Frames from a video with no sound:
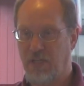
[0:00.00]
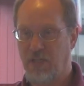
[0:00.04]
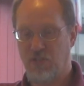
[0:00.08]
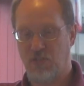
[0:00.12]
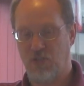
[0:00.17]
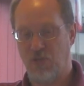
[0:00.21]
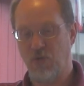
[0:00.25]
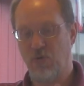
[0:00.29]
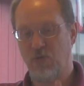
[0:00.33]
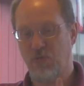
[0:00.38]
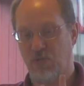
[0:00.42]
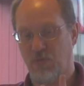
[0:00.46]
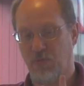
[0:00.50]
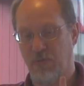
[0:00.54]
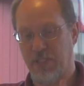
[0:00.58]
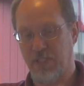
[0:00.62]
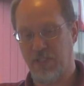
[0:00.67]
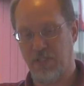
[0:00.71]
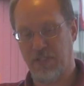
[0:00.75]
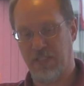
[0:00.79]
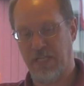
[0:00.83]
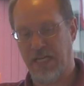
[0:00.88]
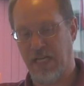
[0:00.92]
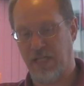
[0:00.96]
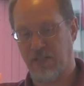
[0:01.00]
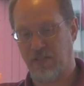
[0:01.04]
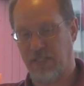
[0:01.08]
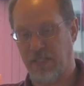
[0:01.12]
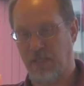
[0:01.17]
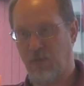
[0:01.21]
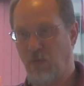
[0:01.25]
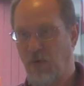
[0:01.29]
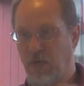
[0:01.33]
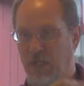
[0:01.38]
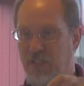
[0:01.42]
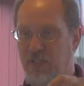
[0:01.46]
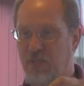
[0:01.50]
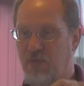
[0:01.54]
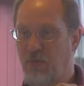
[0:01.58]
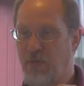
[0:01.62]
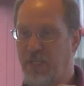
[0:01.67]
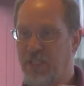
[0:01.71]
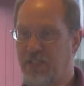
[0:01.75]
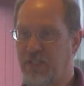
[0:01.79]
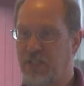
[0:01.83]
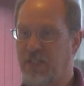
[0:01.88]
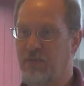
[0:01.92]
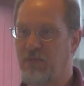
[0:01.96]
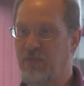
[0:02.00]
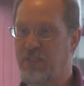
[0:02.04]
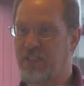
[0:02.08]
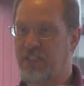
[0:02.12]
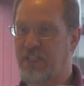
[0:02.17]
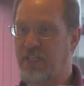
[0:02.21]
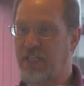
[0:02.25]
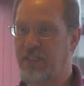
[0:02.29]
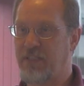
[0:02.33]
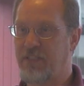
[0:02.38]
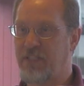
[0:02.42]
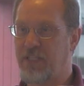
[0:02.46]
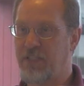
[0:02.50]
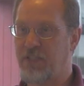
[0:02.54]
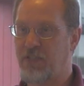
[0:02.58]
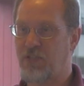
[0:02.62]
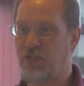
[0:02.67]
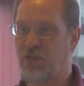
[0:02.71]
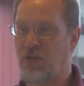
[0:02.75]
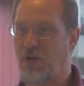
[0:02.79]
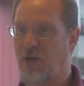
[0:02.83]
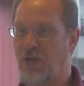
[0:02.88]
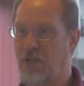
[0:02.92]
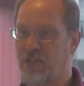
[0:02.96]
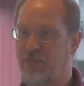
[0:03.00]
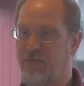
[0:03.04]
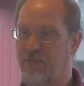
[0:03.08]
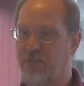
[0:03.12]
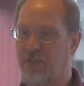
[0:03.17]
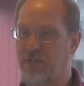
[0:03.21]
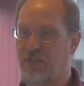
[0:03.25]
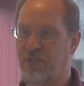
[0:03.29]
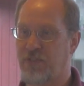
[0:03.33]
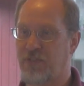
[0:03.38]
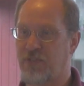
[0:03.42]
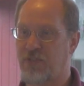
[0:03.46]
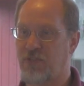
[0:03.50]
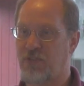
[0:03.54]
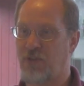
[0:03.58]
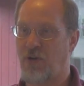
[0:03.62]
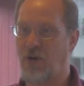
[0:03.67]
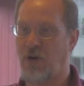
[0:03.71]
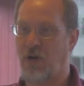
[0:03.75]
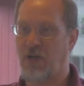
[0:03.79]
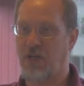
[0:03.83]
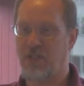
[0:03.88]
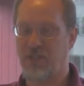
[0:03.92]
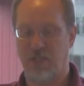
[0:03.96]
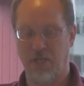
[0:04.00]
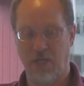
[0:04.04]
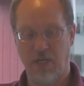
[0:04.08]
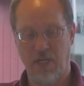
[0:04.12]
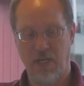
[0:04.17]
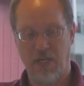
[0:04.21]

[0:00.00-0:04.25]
2 switches actually, one switch that was said discharge versus charge,